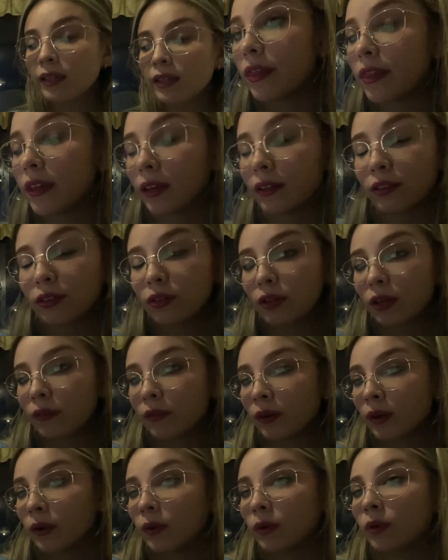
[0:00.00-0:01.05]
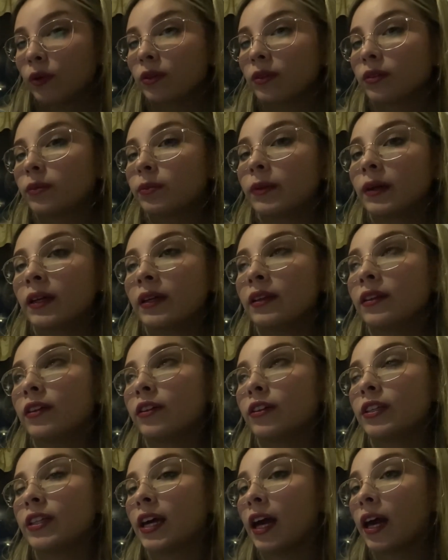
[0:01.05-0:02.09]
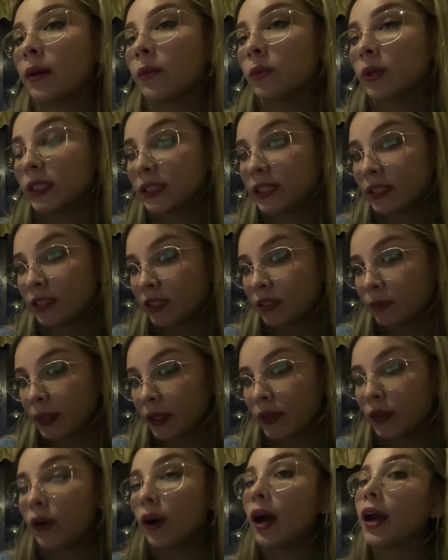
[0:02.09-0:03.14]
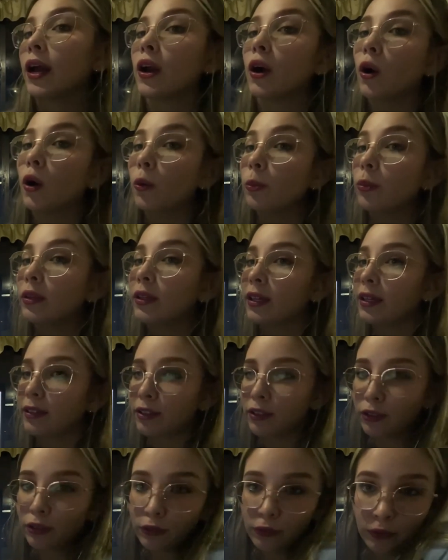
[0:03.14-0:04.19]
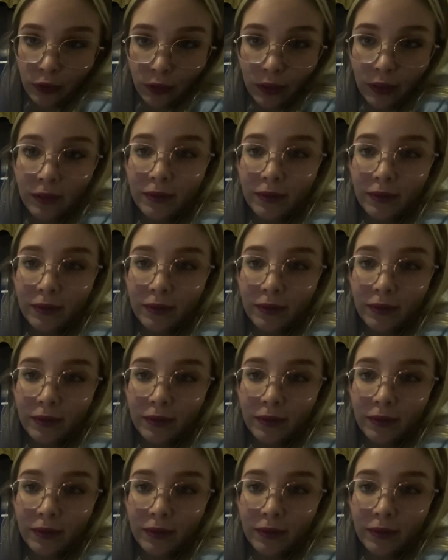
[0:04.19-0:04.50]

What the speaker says: Thanks to everyone who spent their time watching this video. I hope it's useful.